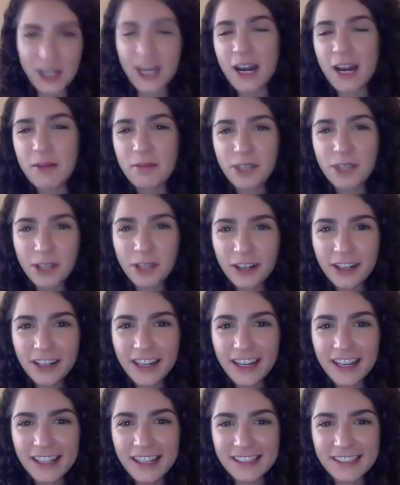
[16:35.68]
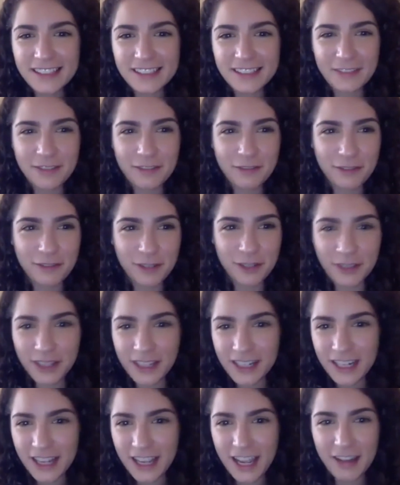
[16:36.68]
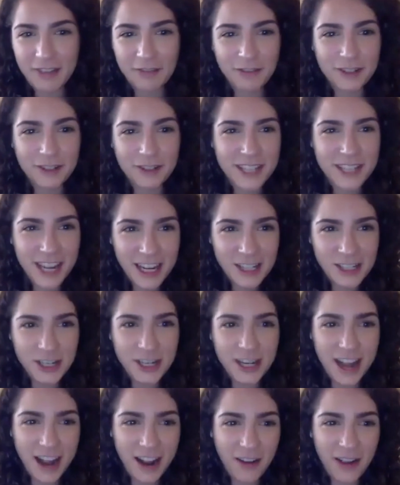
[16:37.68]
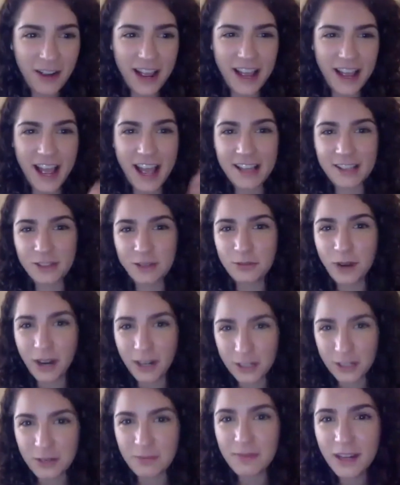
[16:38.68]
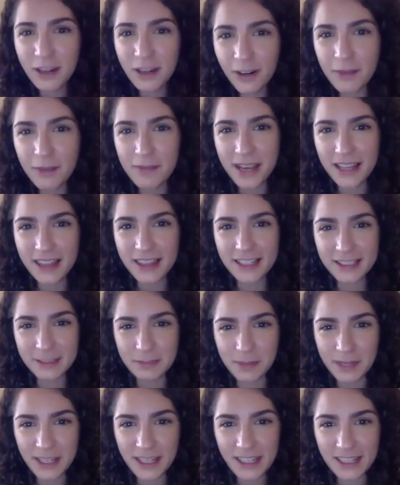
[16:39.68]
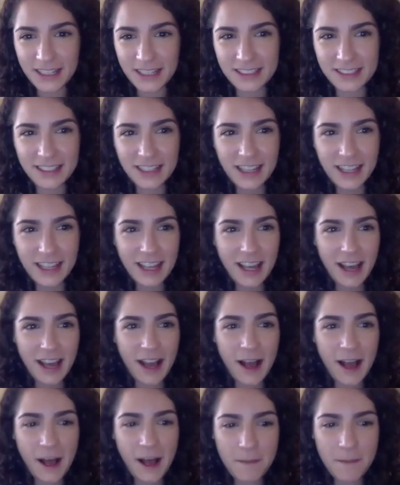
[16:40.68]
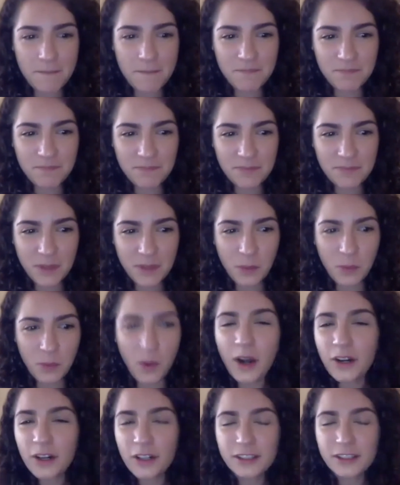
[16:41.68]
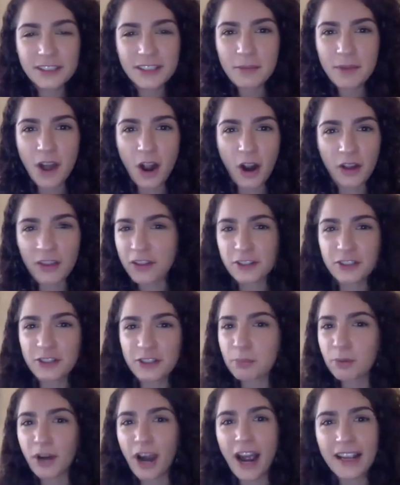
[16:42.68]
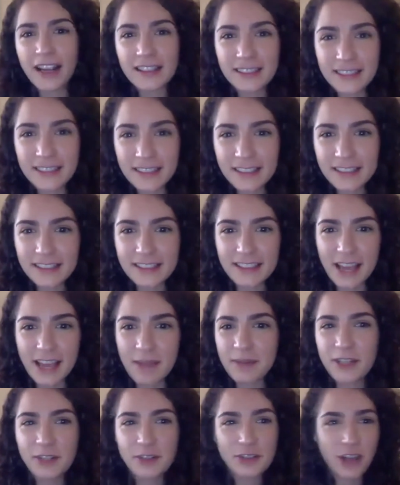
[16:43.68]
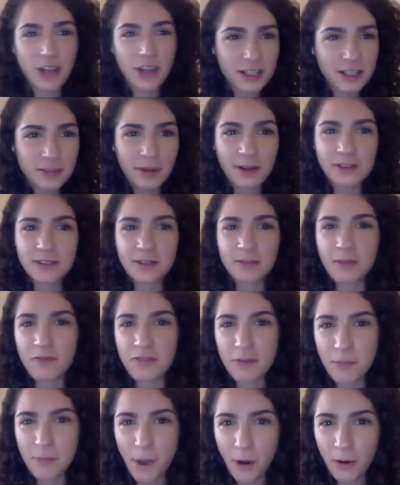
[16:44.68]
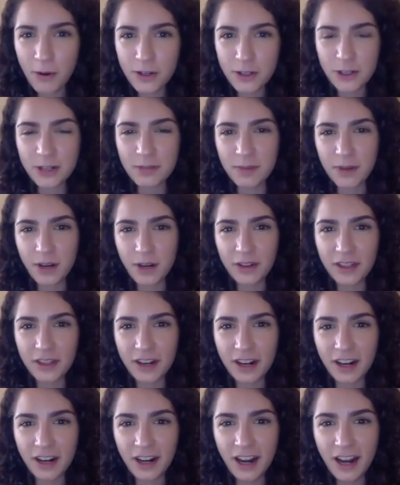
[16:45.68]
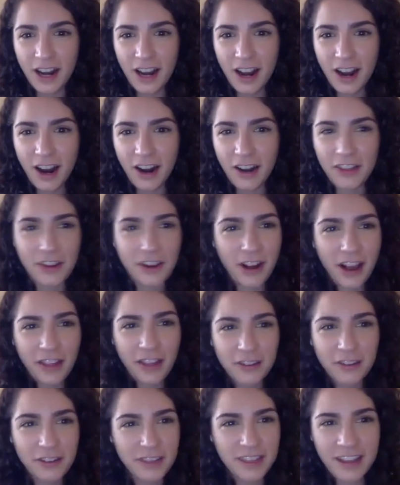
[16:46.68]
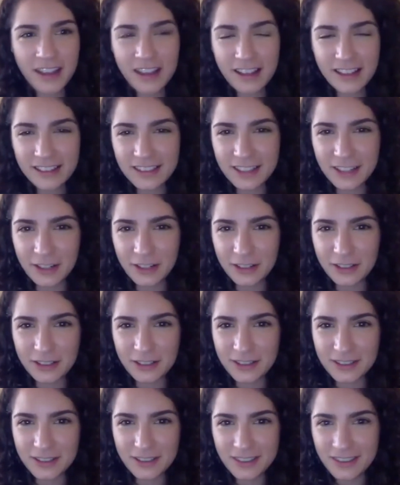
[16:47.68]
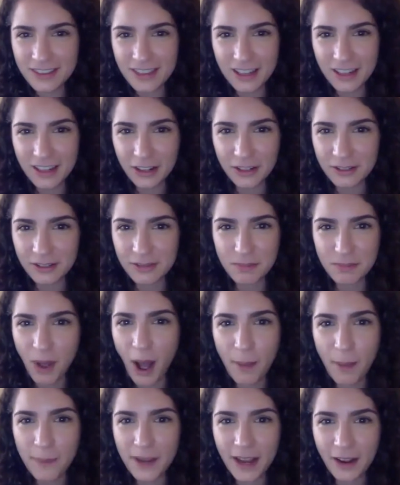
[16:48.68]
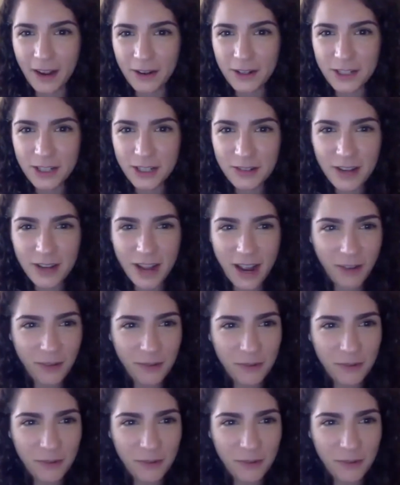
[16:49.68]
I'm curious for Lydia and for Tasia now, as you watch Amira make this piece, what are there surprises? I mean, you talked about some of the poetry, but are there other things that are popping out to you now?